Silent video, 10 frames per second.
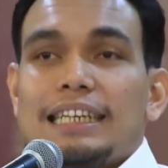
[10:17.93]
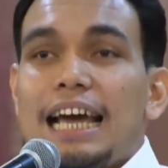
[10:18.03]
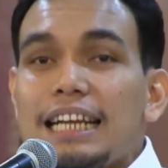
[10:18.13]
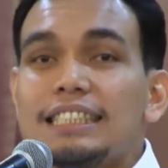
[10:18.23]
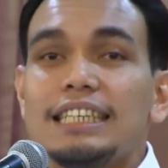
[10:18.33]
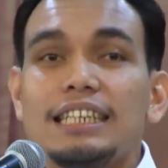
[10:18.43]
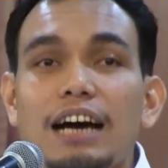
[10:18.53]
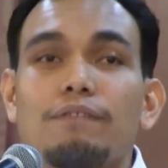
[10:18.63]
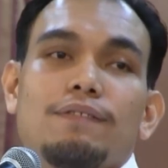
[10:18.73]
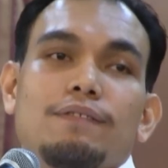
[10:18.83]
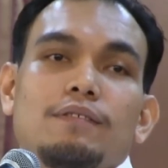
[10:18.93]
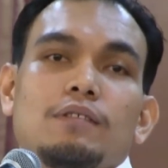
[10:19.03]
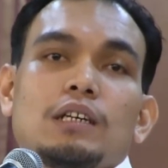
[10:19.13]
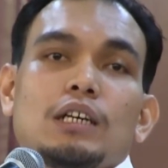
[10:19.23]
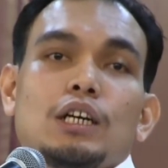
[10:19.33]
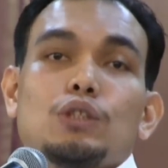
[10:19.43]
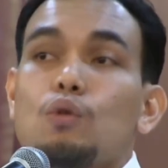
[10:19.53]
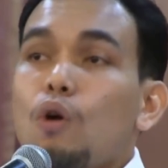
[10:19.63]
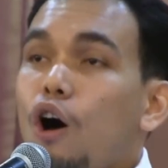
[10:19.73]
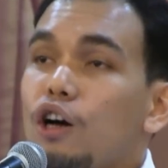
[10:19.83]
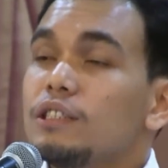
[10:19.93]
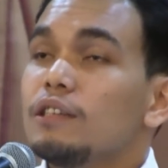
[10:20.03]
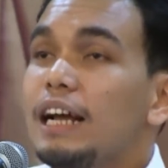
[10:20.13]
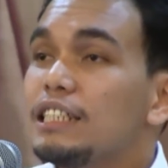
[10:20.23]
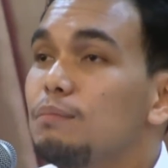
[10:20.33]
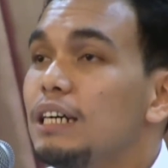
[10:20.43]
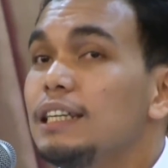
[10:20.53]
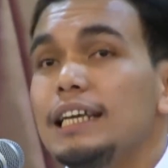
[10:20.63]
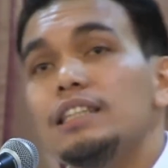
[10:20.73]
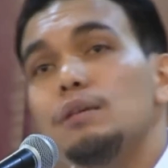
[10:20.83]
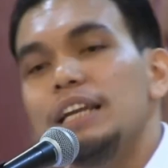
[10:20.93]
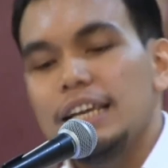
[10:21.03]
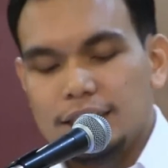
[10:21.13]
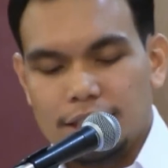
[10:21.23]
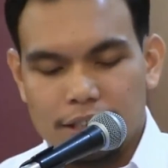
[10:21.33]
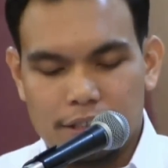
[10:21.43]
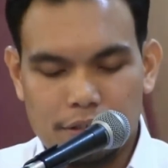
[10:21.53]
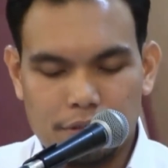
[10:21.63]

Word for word: That is enough to cause harassment, intimidation.